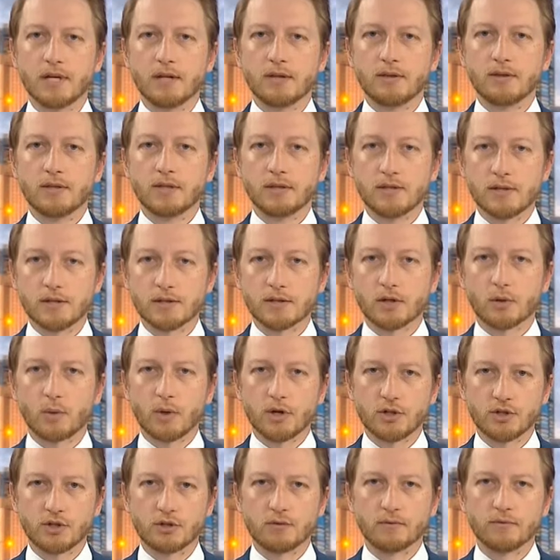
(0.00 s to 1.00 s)
This is a
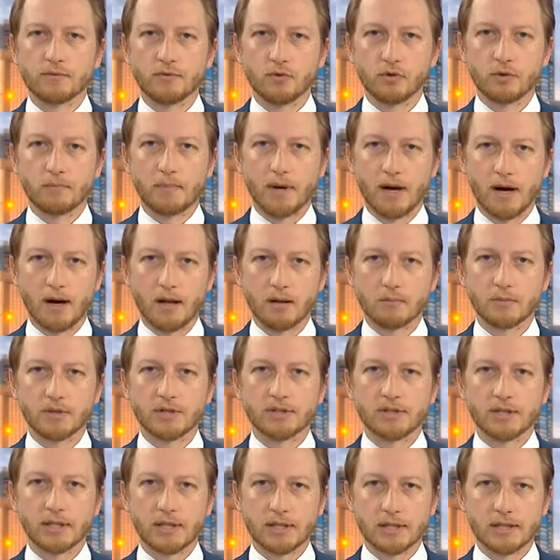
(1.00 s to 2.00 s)
question for the Parliament
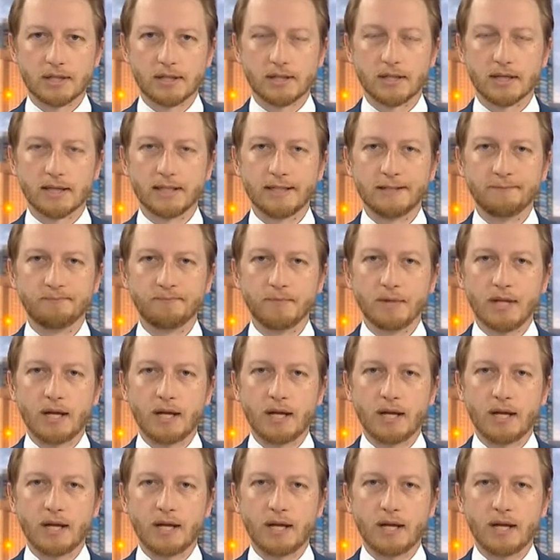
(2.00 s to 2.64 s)
to consider